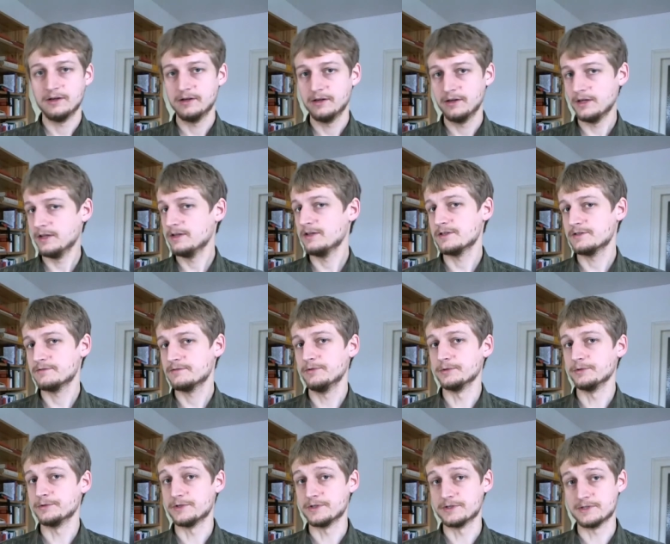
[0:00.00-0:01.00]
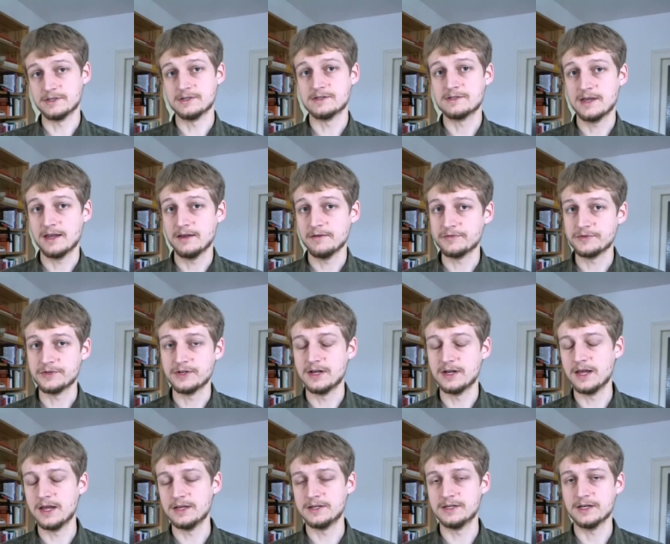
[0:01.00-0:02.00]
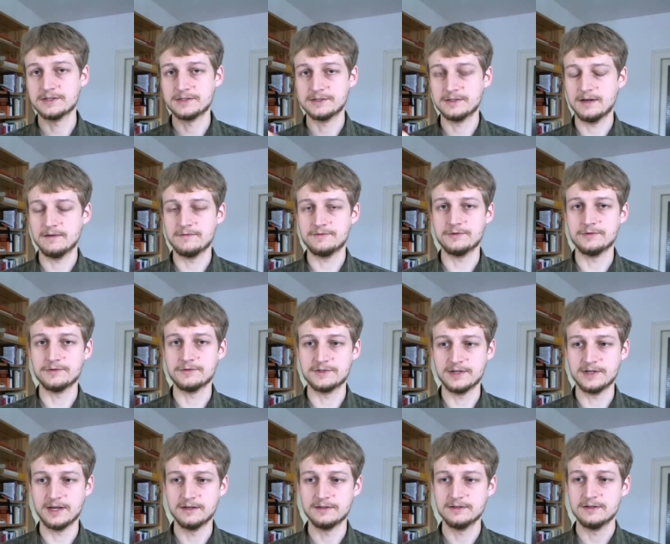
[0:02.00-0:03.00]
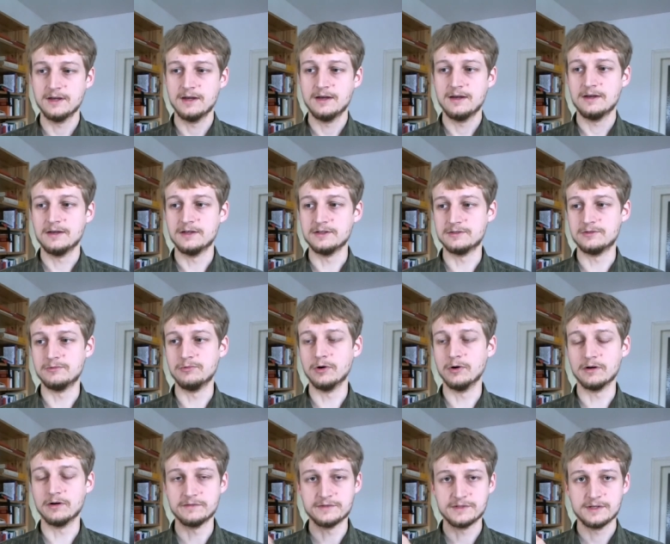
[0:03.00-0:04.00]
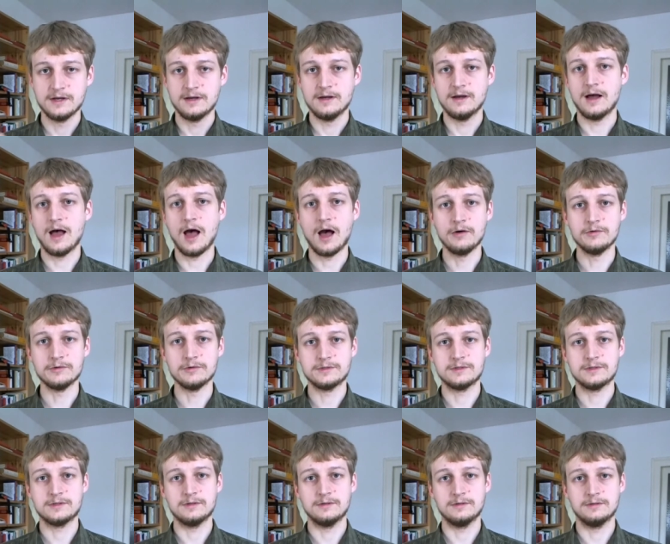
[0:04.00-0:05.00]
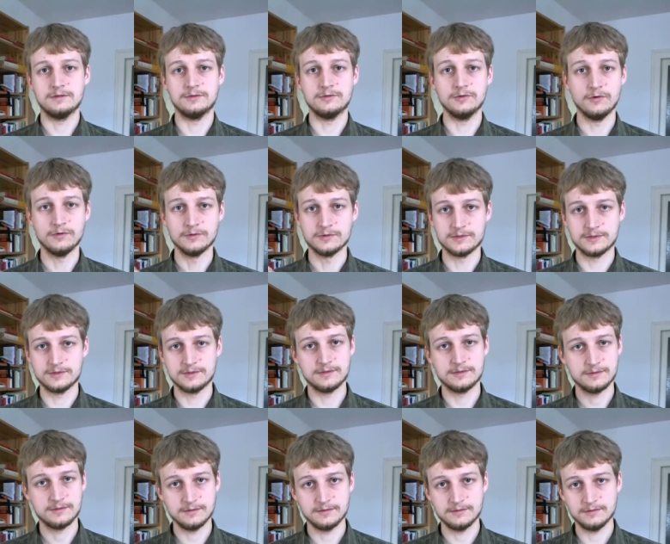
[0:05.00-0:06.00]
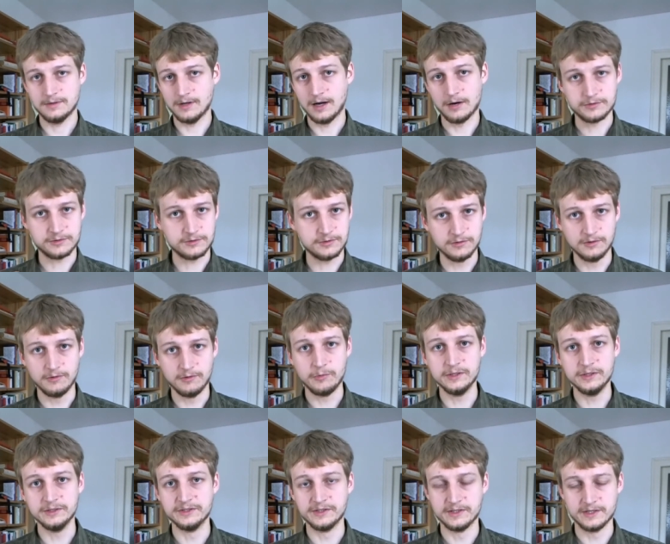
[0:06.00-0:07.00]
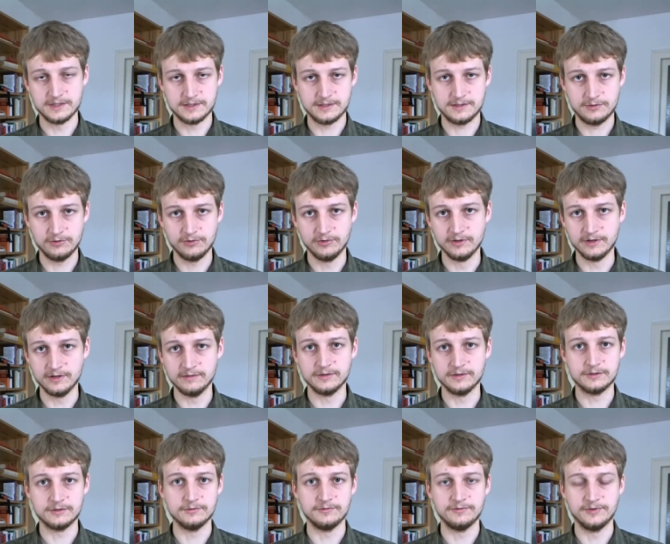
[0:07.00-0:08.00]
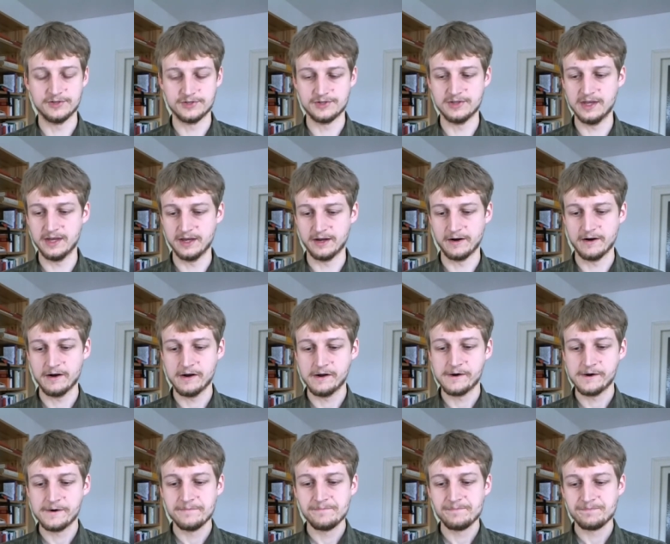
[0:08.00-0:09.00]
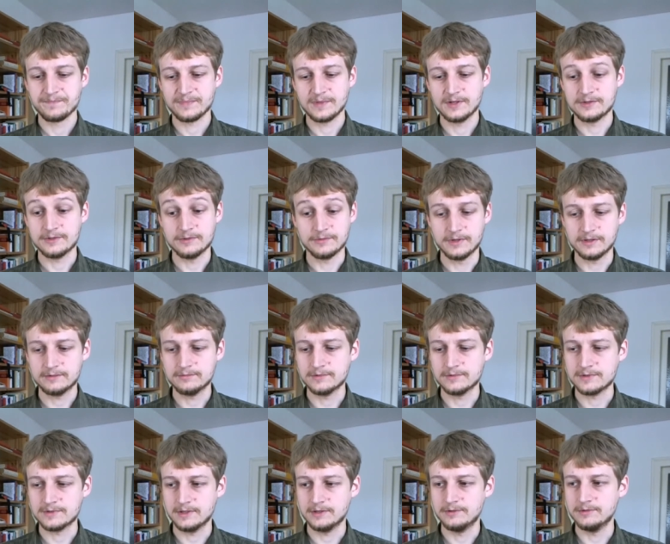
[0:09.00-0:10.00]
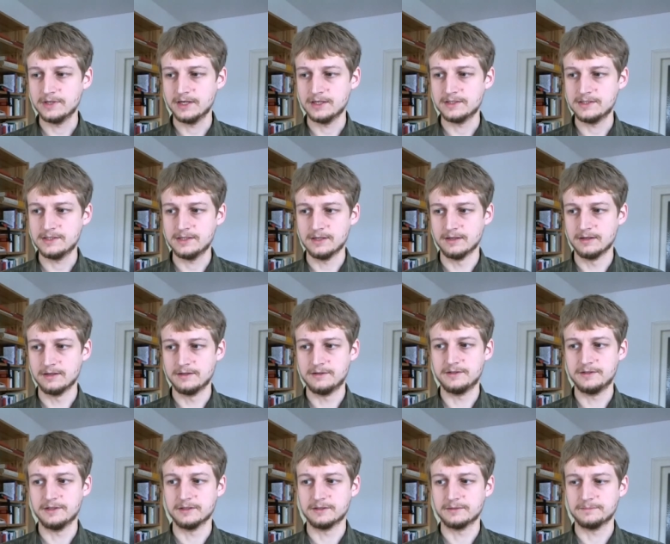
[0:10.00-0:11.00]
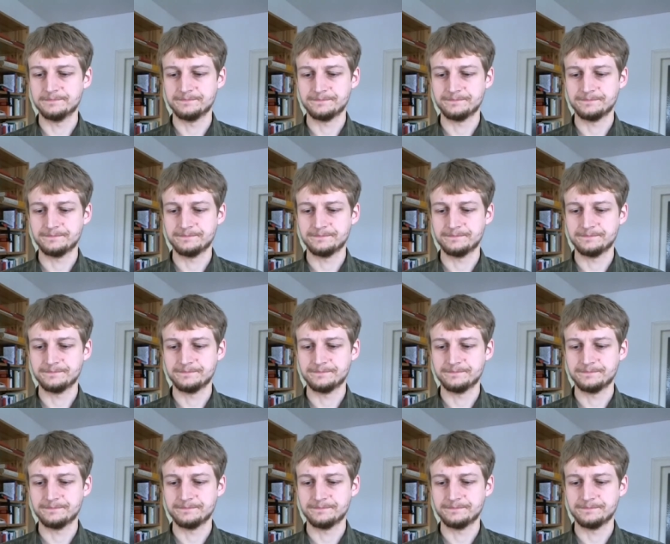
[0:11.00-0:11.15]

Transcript: in his fortress in safety, and he doesn't have to send his dwarves outdoors, out to the wilderness, to the river to fish there. So that was a good idea, I think.